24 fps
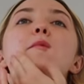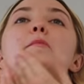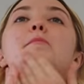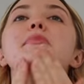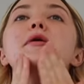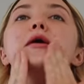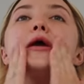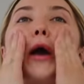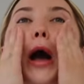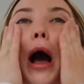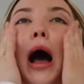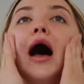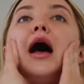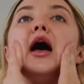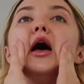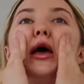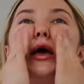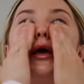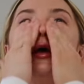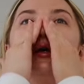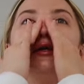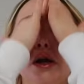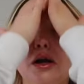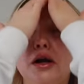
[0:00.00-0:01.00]

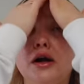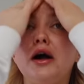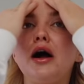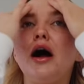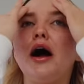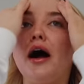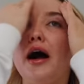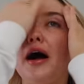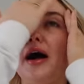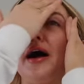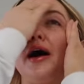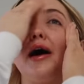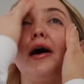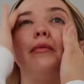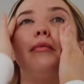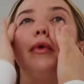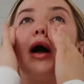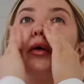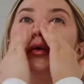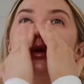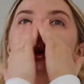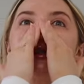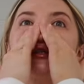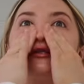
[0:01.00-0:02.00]
because um,
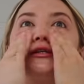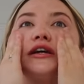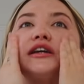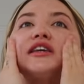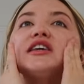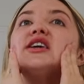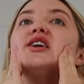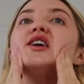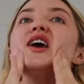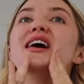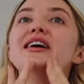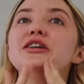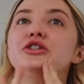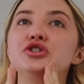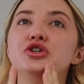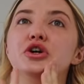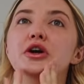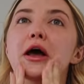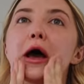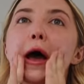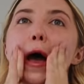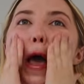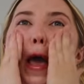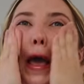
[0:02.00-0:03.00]
I was sick
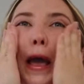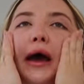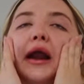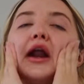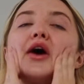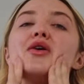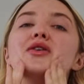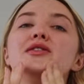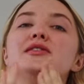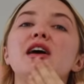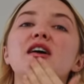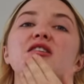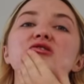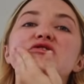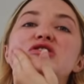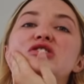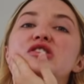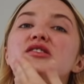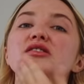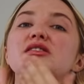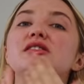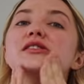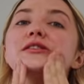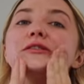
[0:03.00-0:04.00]
yesterday and I was actually
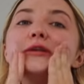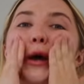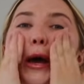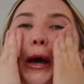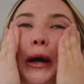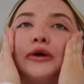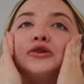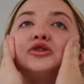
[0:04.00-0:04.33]
just sick.